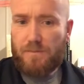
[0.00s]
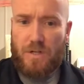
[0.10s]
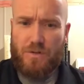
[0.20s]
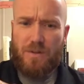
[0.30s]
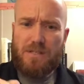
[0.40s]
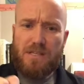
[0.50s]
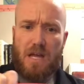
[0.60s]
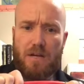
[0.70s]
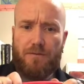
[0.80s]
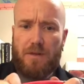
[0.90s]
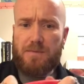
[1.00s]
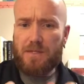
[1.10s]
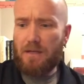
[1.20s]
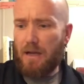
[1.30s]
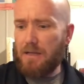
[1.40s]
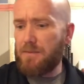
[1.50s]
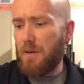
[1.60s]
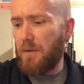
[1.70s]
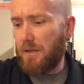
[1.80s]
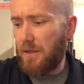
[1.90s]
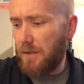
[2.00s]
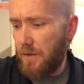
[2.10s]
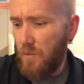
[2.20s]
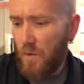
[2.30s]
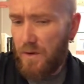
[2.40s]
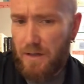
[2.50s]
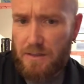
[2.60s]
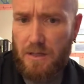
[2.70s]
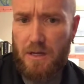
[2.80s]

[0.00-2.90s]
so this is kind of flimsy. I guess maybe I'll tell you two more things.